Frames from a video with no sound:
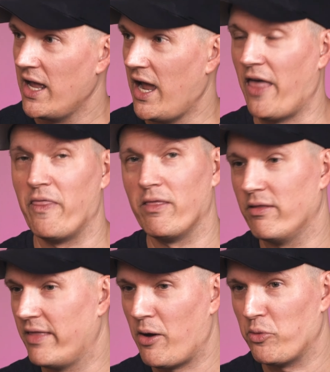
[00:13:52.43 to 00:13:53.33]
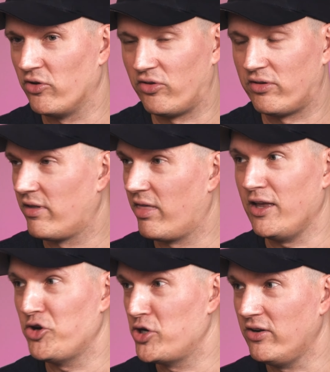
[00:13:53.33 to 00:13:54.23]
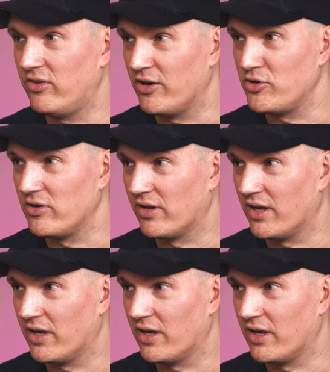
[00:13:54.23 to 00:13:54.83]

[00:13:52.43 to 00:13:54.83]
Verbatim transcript: And that was the thing she said. She's